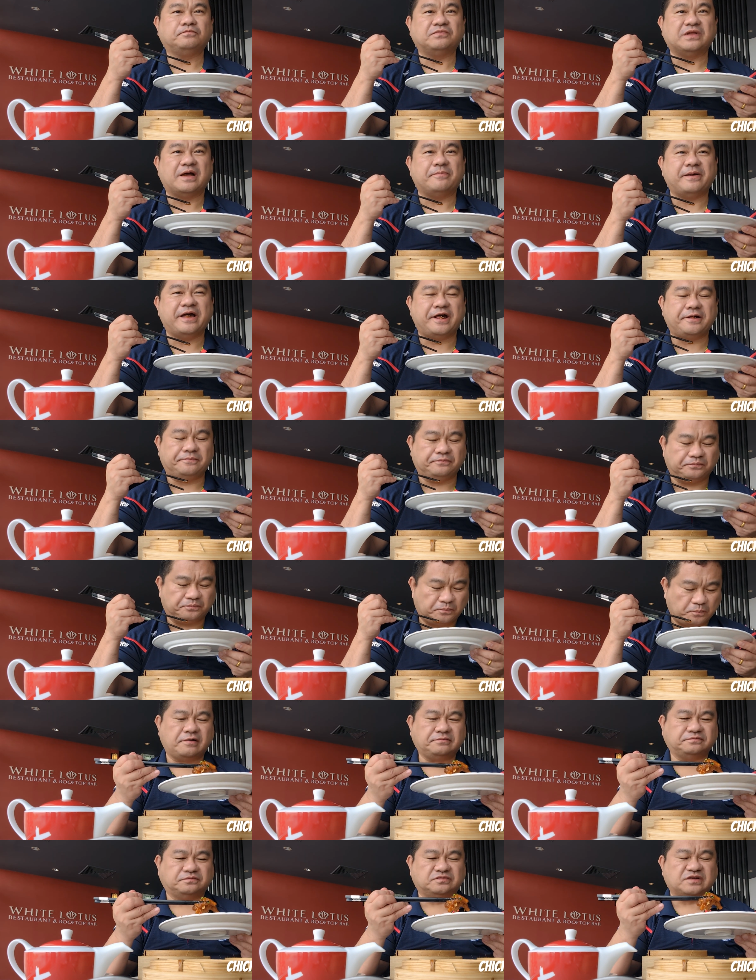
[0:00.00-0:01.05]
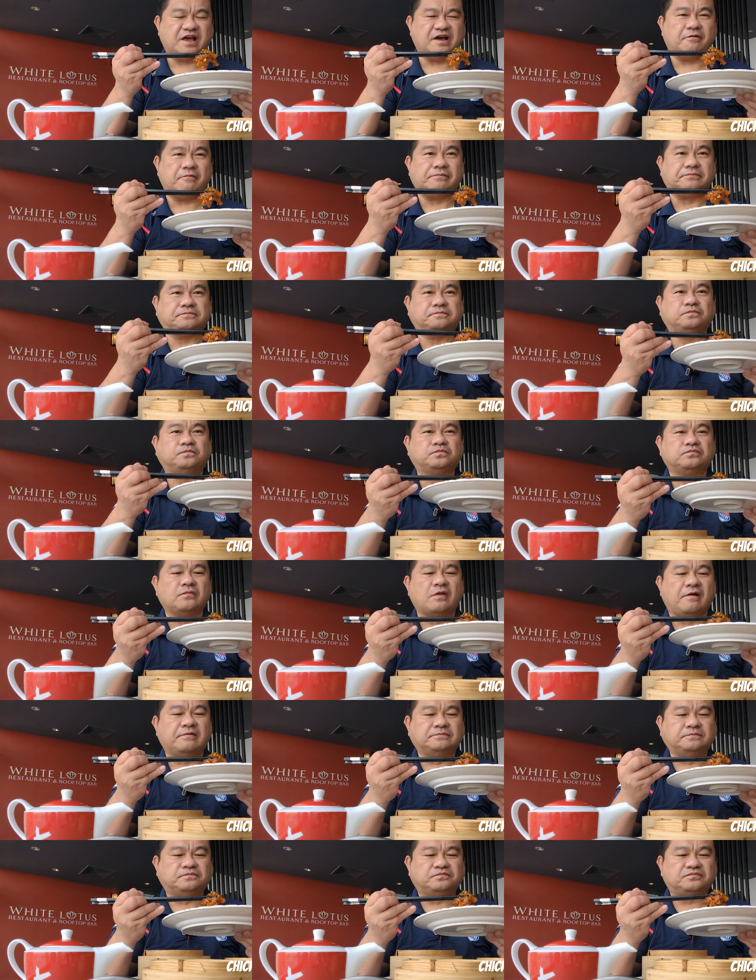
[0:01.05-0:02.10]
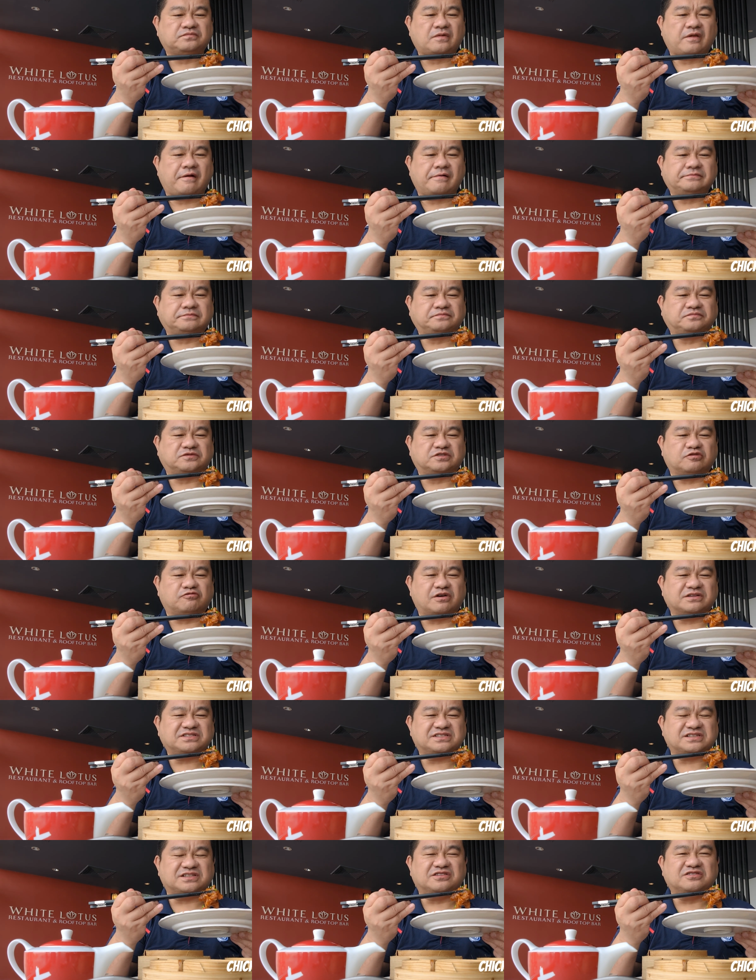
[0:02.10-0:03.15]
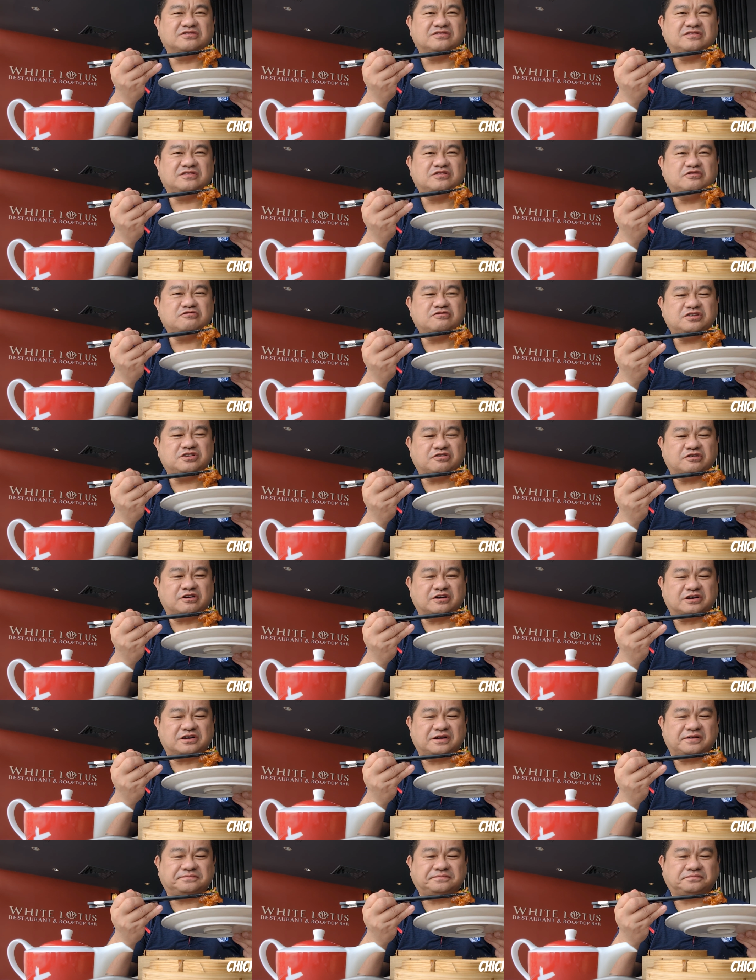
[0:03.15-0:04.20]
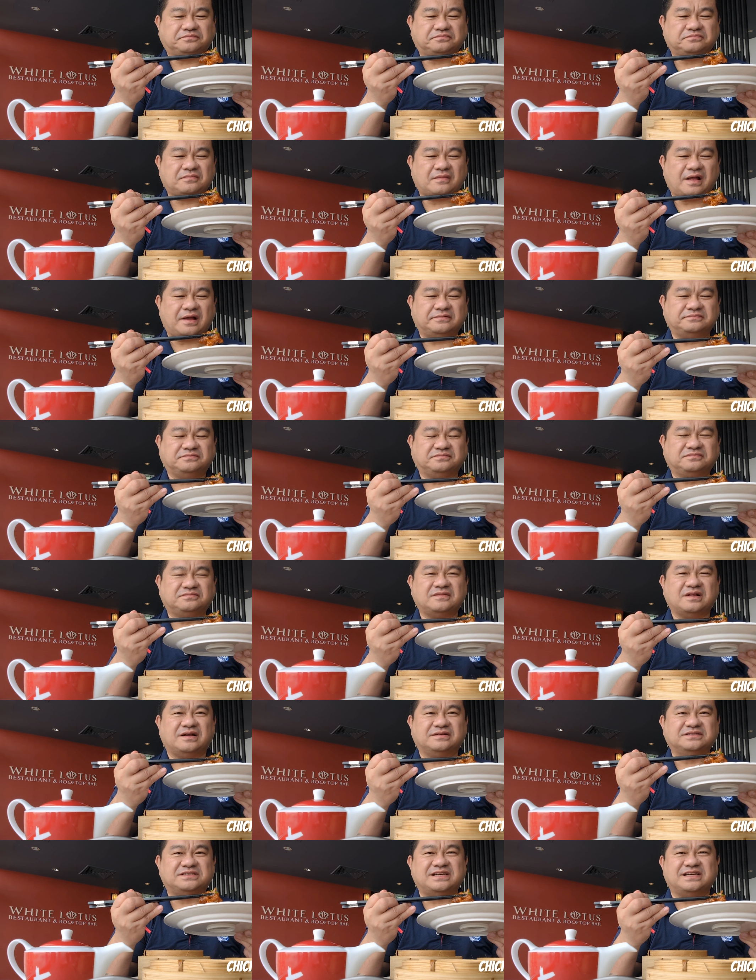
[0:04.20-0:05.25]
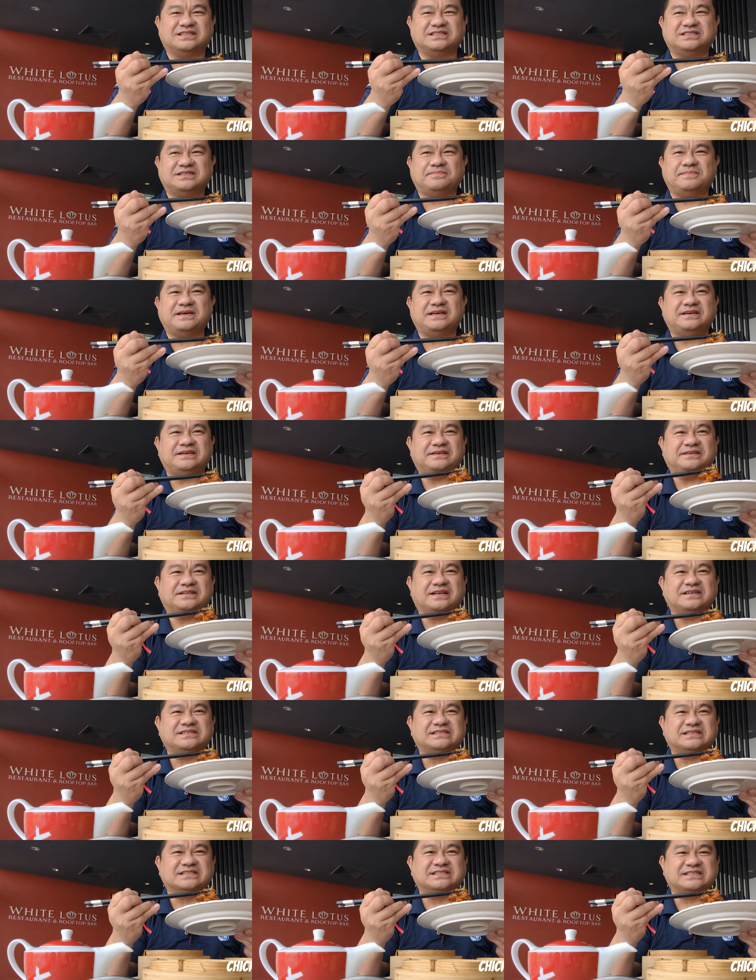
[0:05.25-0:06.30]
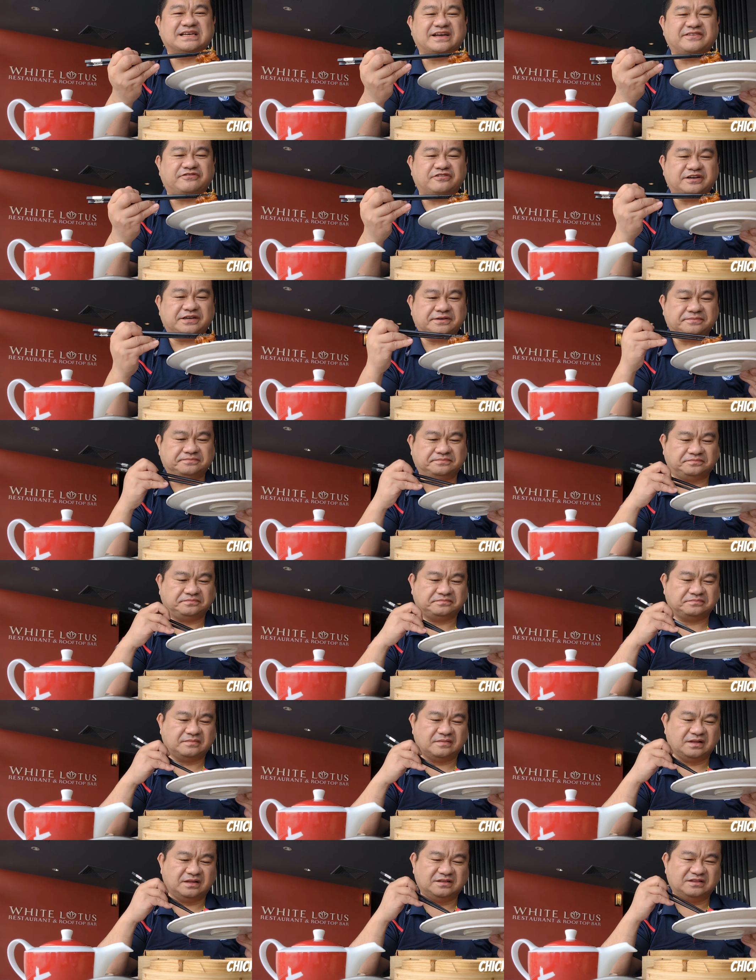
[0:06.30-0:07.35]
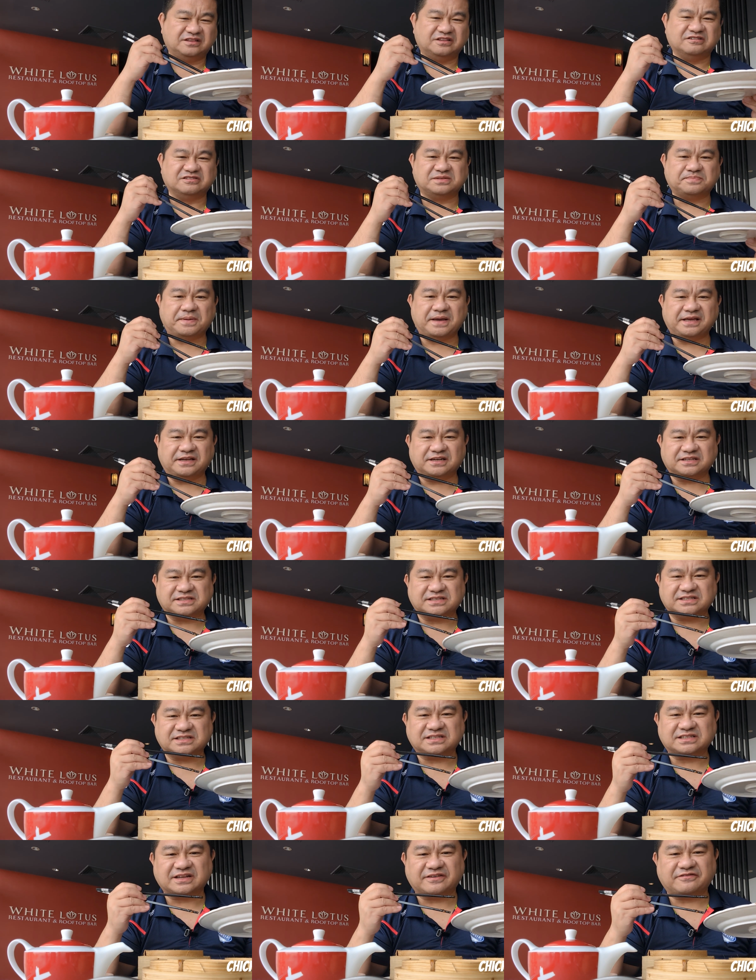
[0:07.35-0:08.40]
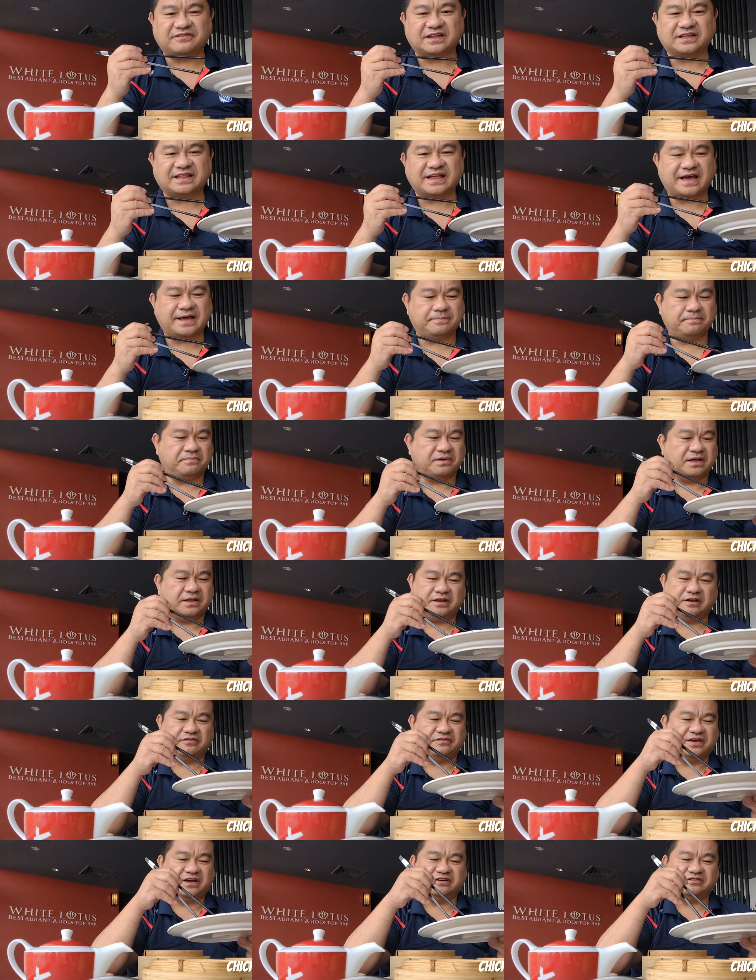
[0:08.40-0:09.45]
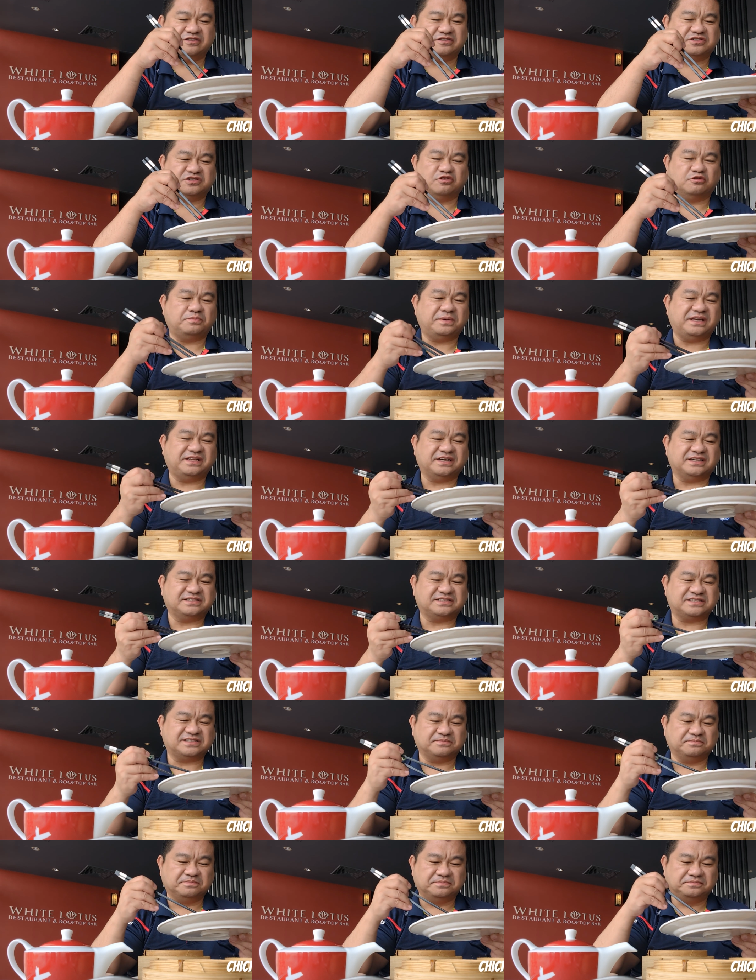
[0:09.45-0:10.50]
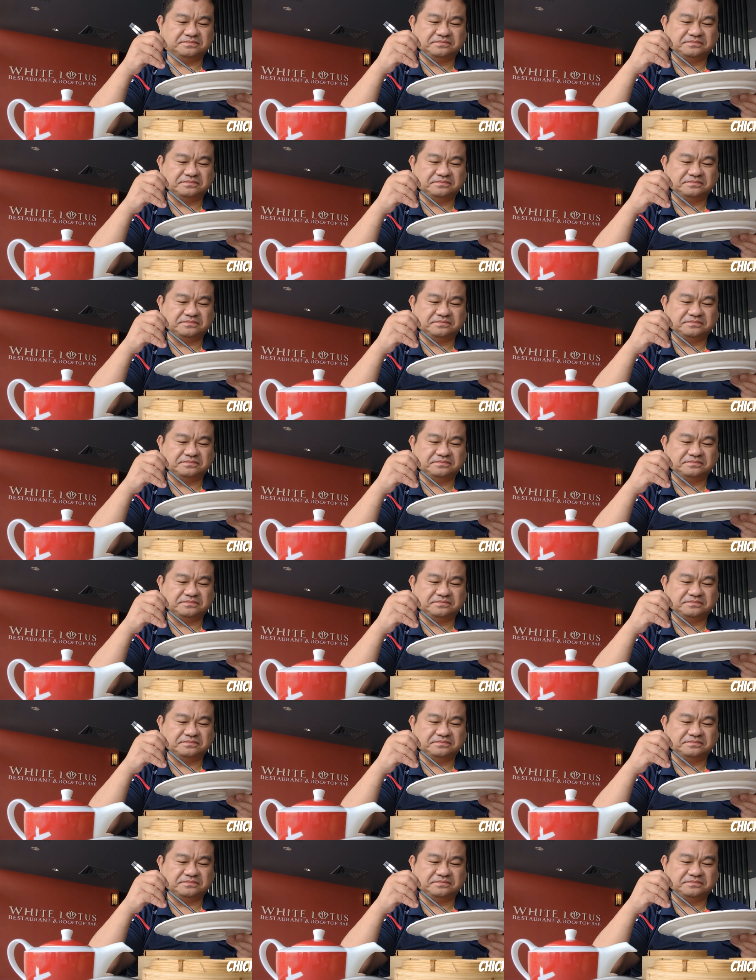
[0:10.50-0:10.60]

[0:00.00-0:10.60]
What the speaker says: Not bad. Now, the ones in New York tend to be nice and savory. There's peanuts and stuff like that, but over here there's no peanuts.